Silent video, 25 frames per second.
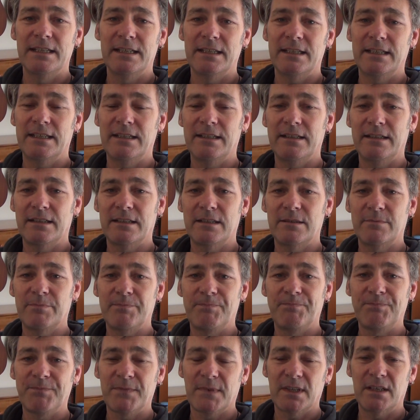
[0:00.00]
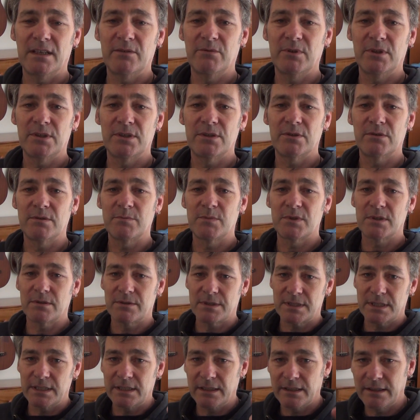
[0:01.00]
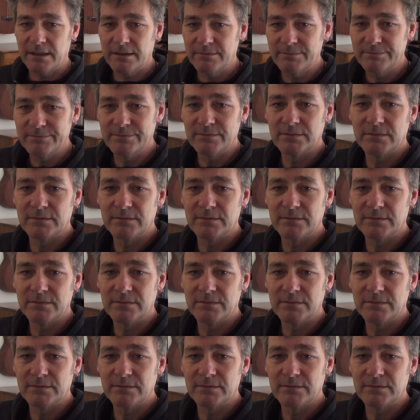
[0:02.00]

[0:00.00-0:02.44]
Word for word: and um, have a good time. So I'll see you later.